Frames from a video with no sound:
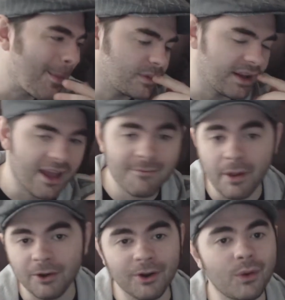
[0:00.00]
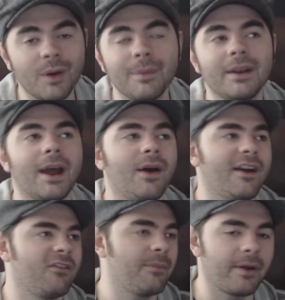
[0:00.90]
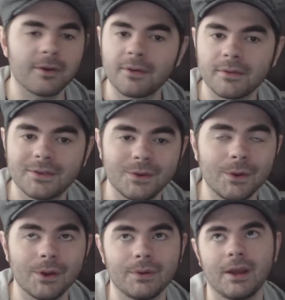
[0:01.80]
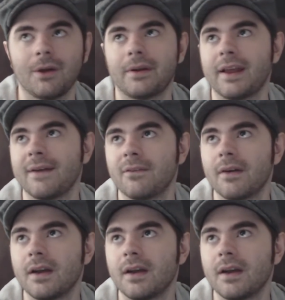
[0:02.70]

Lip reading: But I have better equipment now. I have a better studio now, and I have